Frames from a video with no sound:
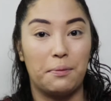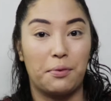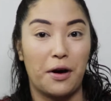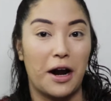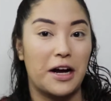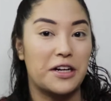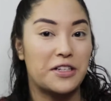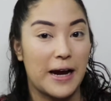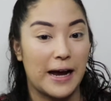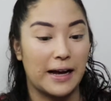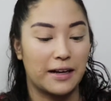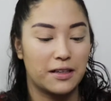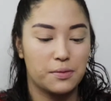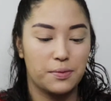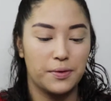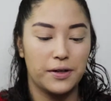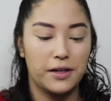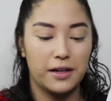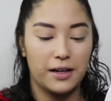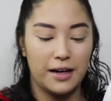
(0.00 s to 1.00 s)
brush
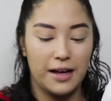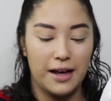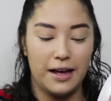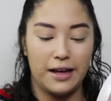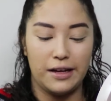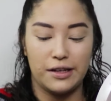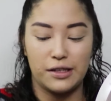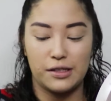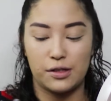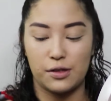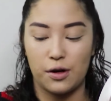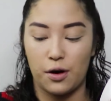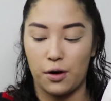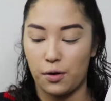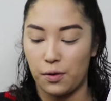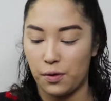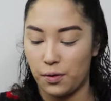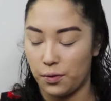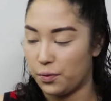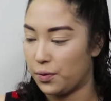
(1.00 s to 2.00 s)
expert,
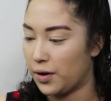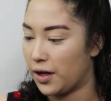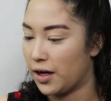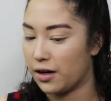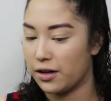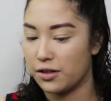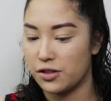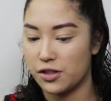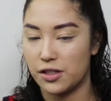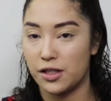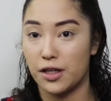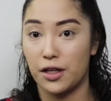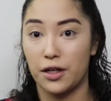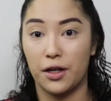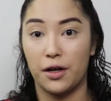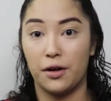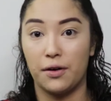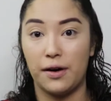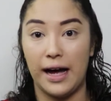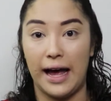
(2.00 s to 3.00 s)
so we are just gonna
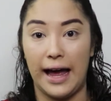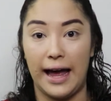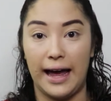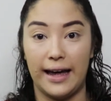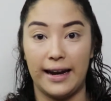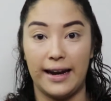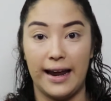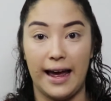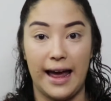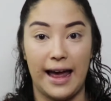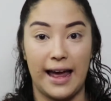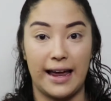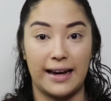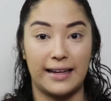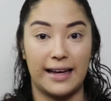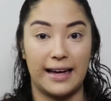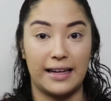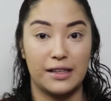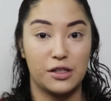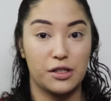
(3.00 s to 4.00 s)
go ahead
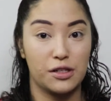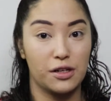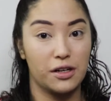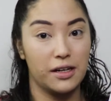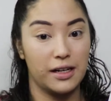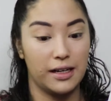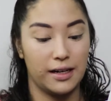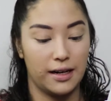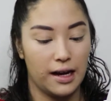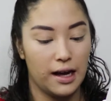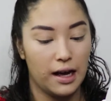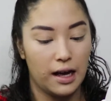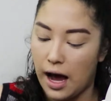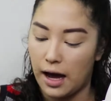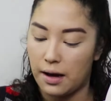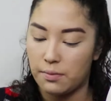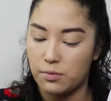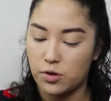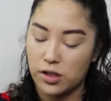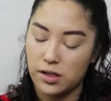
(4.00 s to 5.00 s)
and get started.
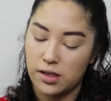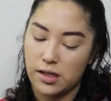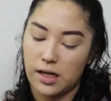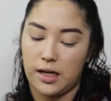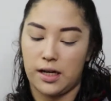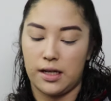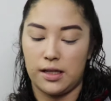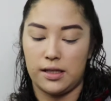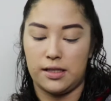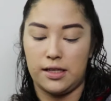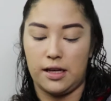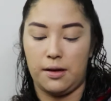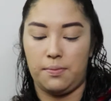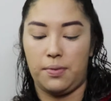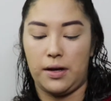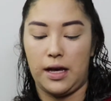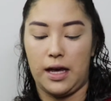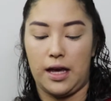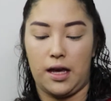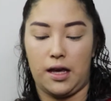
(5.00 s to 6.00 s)
I'm just gonna
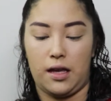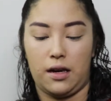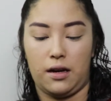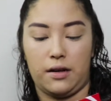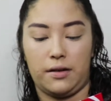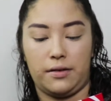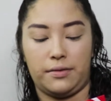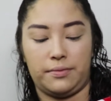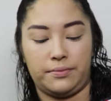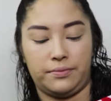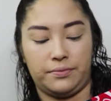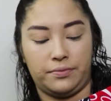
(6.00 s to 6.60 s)
dip into